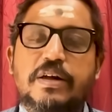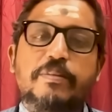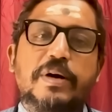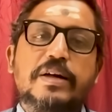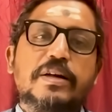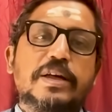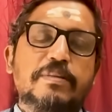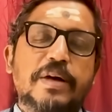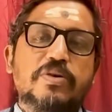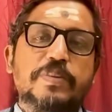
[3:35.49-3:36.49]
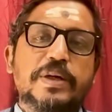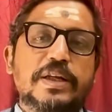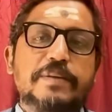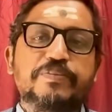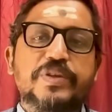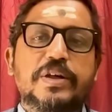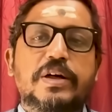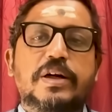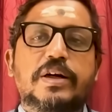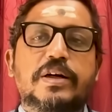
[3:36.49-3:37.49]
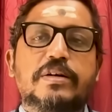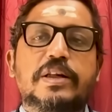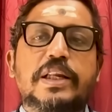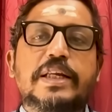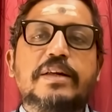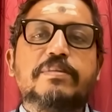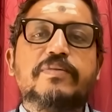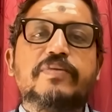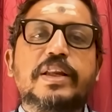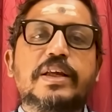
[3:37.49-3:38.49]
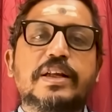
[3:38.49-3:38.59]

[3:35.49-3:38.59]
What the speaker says: But in my opinion, let it be very